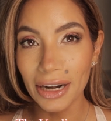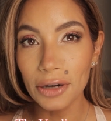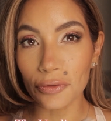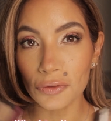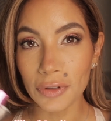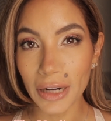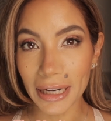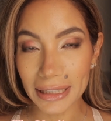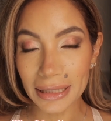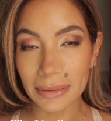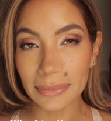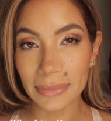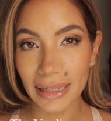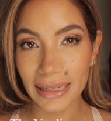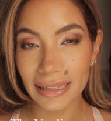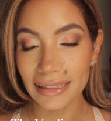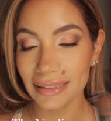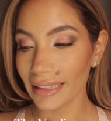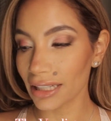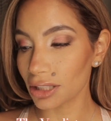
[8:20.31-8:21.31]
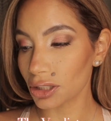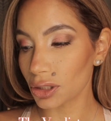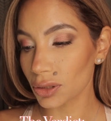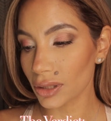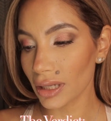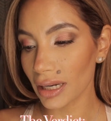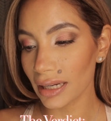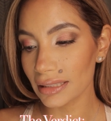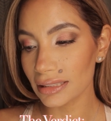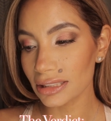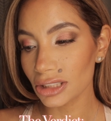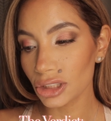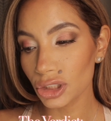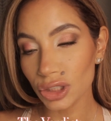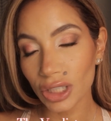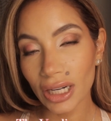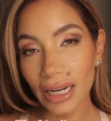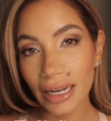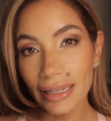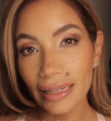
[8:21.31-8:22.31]
recommend that you guys
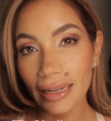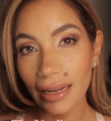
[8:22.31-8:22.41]
try